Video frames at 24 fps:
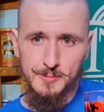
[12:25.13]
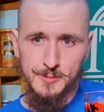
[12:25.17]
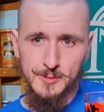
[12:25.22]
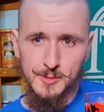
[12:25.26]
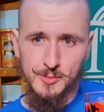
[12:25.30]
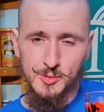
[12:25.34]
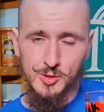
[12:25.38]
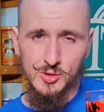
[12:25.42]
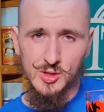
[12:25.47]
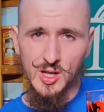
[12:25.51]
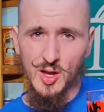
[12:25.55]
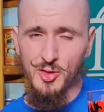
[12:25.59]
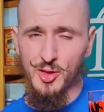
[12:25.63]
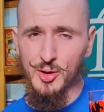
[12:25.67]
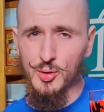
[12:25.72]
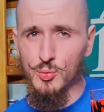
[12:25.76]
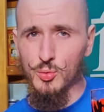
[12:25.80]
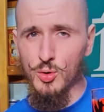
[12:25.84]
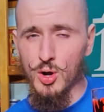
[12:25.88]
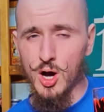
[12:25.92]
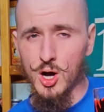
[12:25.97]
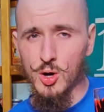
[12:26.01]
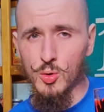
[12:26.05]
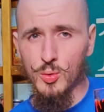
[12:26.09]
There's nothing
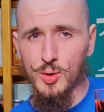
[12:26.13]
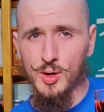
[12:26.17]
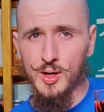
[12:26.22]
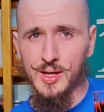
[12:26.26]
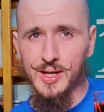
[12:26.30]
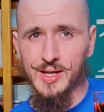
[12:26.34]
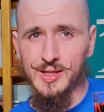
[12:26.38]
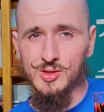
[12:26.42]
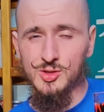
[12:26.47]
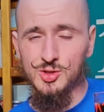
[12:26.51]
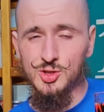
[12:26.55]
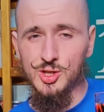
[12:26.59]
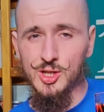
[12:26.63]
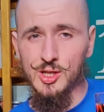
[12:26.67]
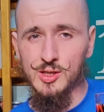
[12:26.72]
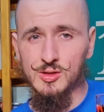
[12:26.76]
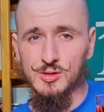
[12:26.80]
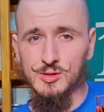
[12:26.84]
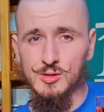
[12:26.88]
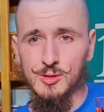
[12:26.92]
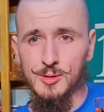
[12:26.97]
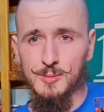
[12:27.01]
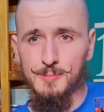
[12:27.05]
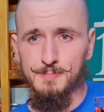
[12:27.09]
wrong with it. It's
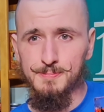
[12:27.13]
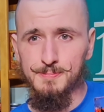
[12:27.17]
just,